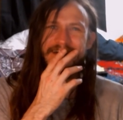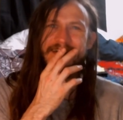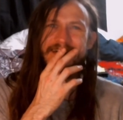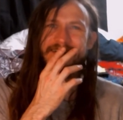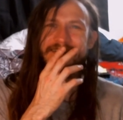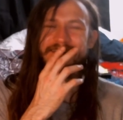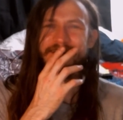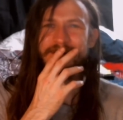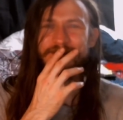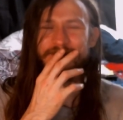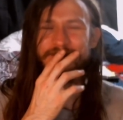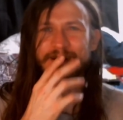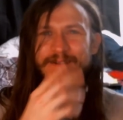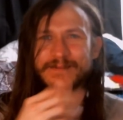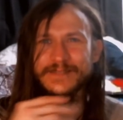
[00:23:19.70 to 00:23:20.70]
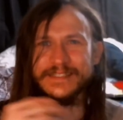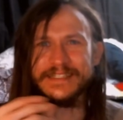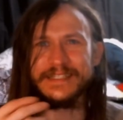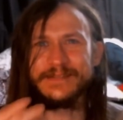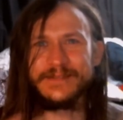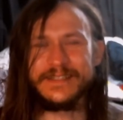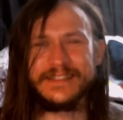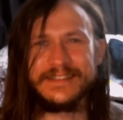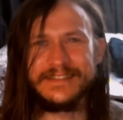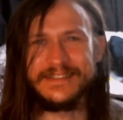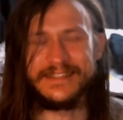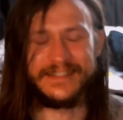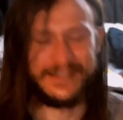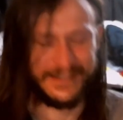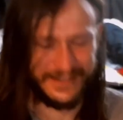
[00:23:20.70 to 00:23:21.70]
they've probably been keeping it
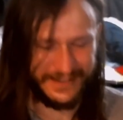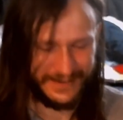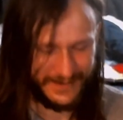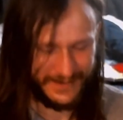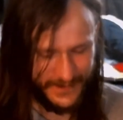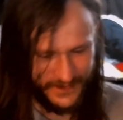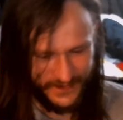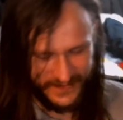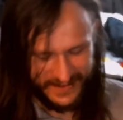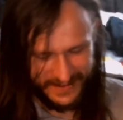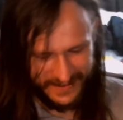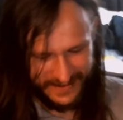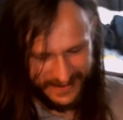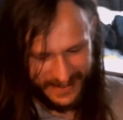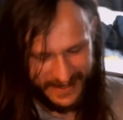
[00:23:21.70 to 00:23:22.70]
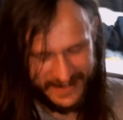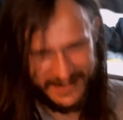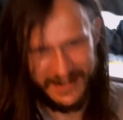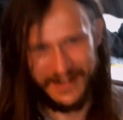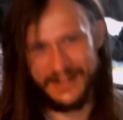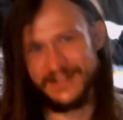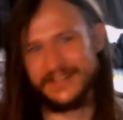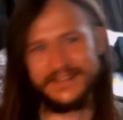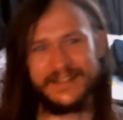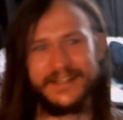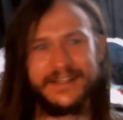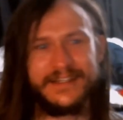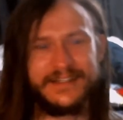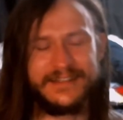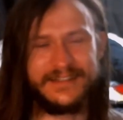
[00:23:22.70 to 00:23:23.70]
secret and not
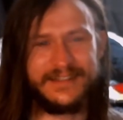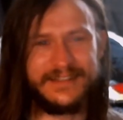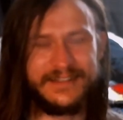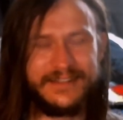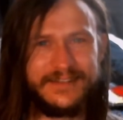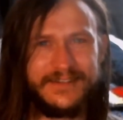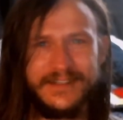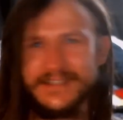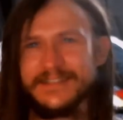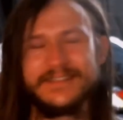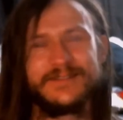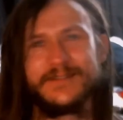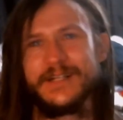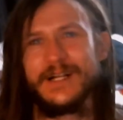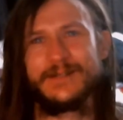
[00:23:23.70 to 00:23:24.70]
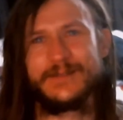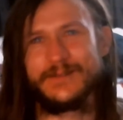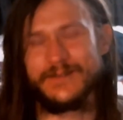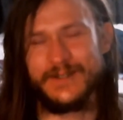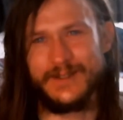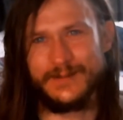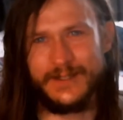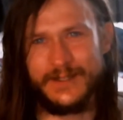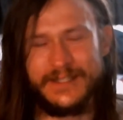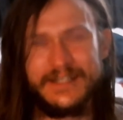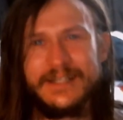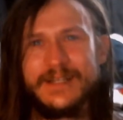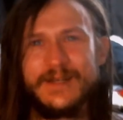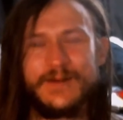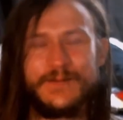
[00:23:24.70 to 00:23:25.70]
saying anything to you. Like, this may not be for everybody,
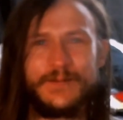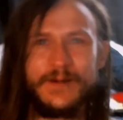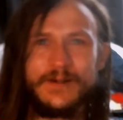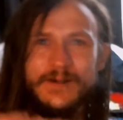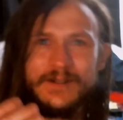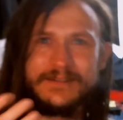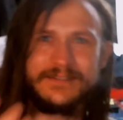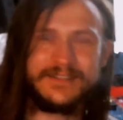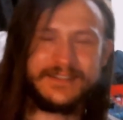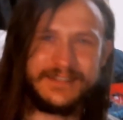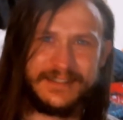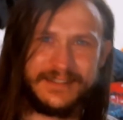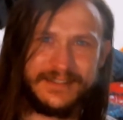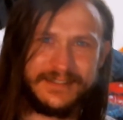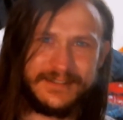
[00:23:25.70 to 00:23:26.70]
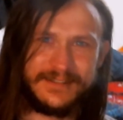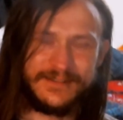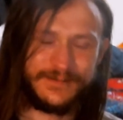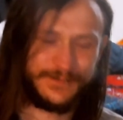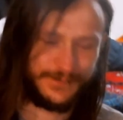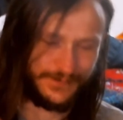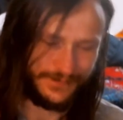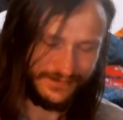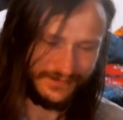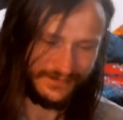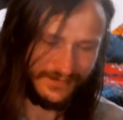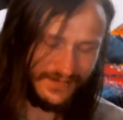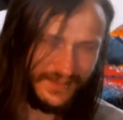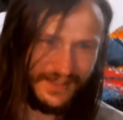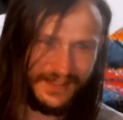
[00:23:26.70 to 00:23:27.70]
but whoever this is
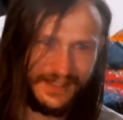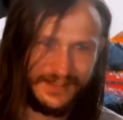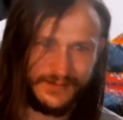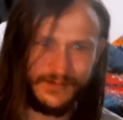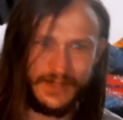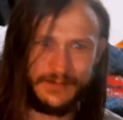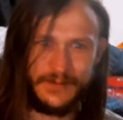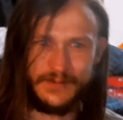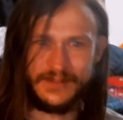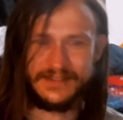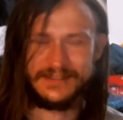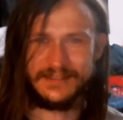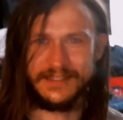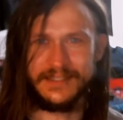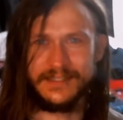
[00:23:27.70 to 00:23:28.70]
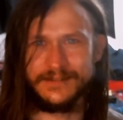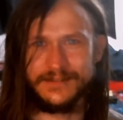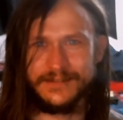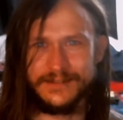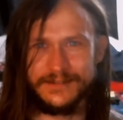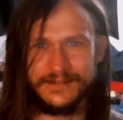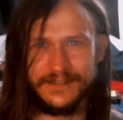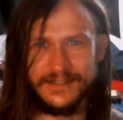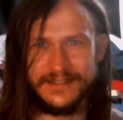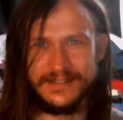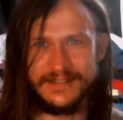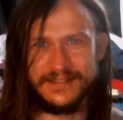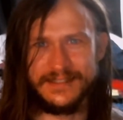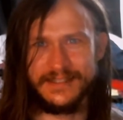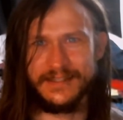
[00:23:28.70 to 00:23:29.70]
has maybe been seeing you do
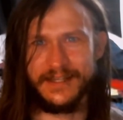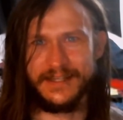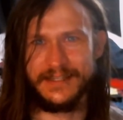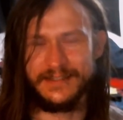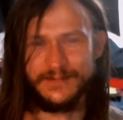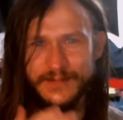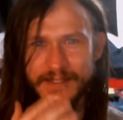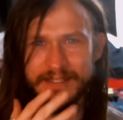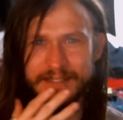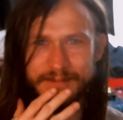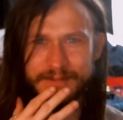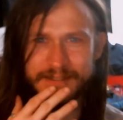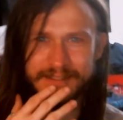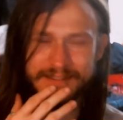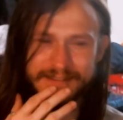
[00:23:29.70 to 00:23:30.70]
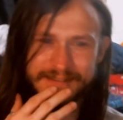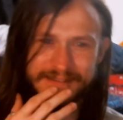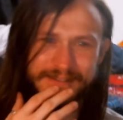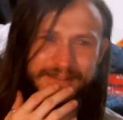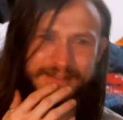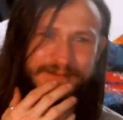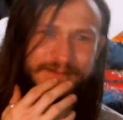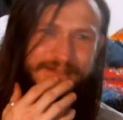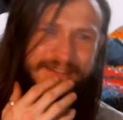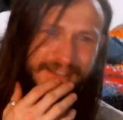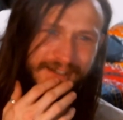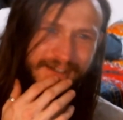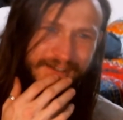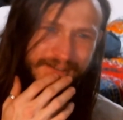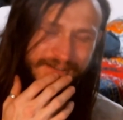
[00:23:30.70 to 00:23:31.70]
this and like been keeping it to
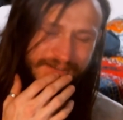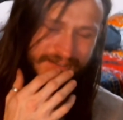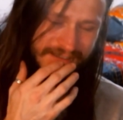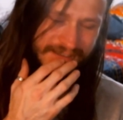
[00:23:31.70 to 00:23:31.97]
themselves